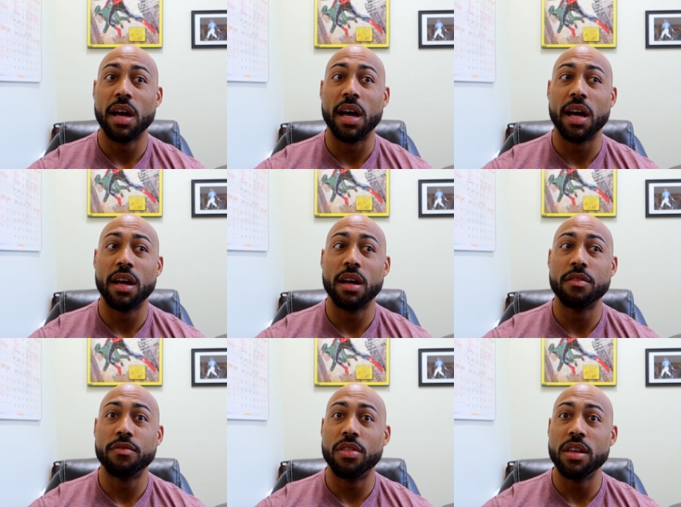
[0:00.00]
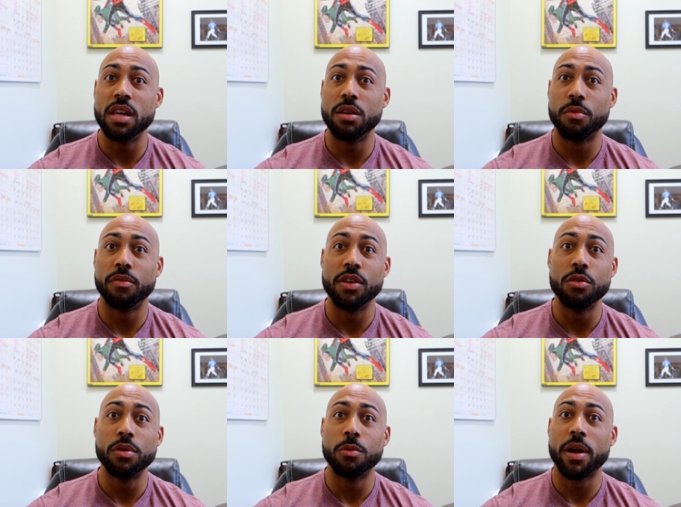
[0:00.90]
of the
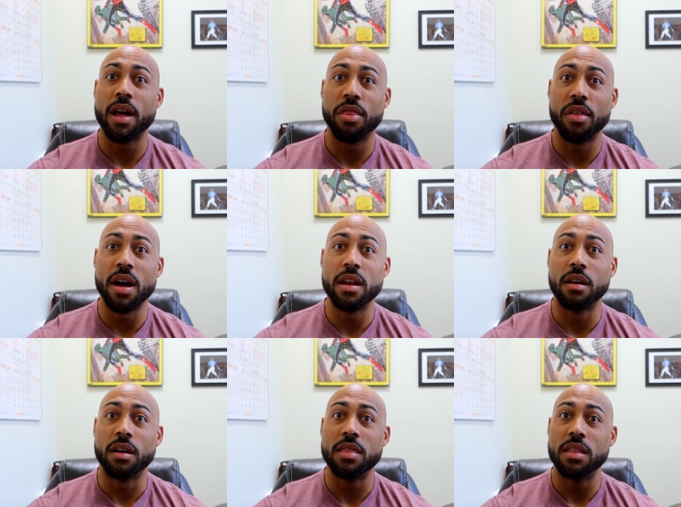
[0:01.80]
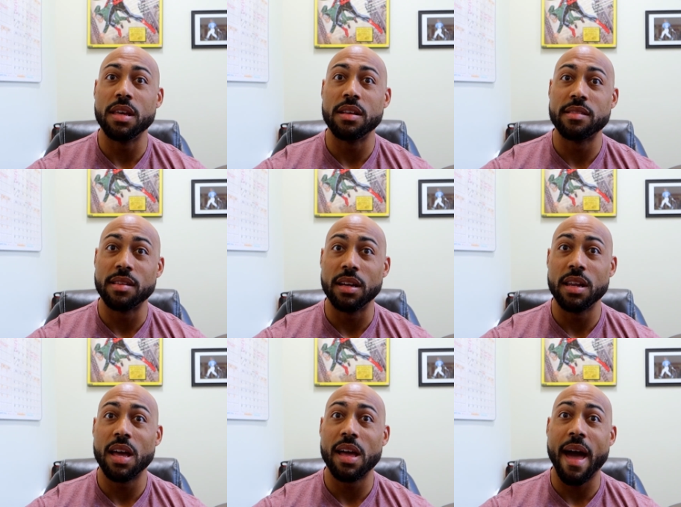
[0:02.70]
review and what I thought on the
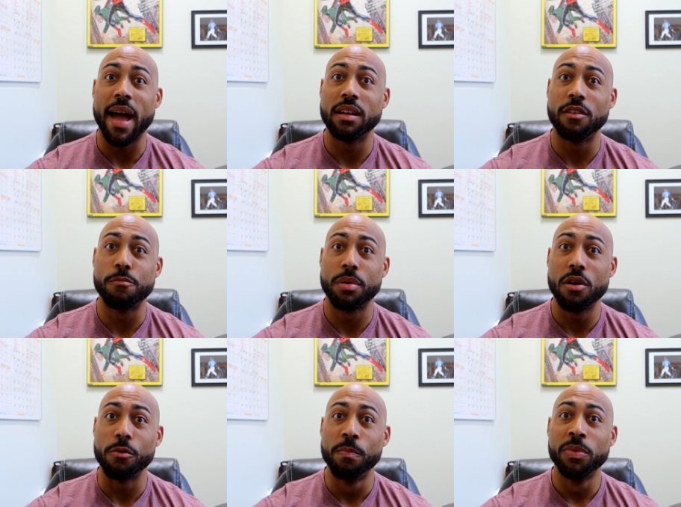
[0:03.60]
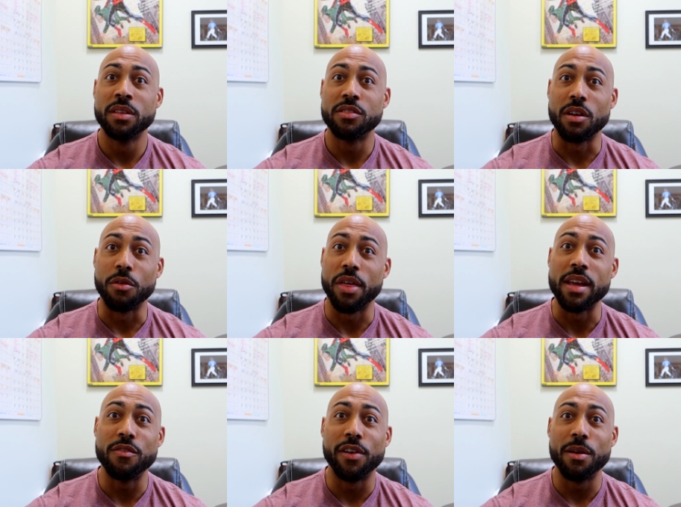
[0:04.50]
Signia Active Pro. So
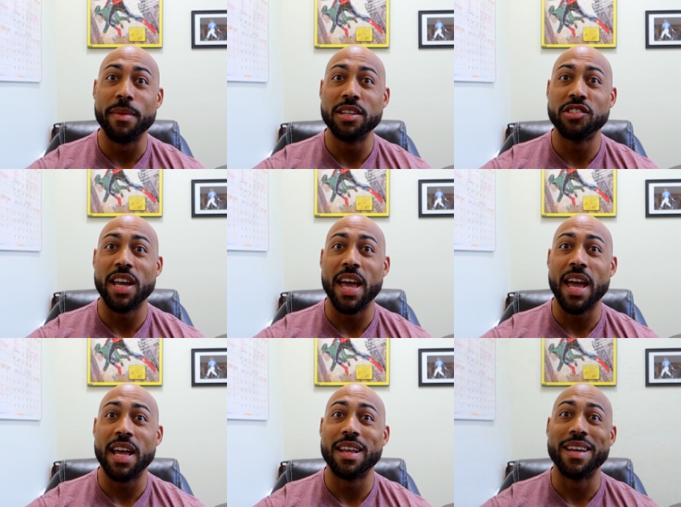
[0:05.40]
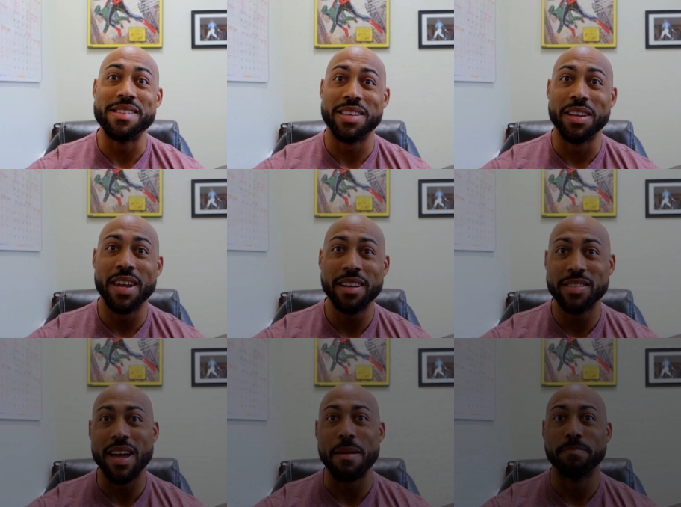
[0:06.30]
thank you very much, and until
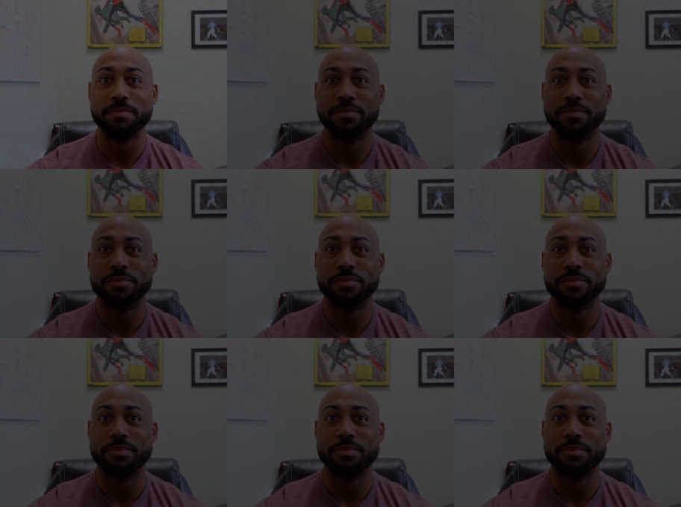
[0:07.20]
next time.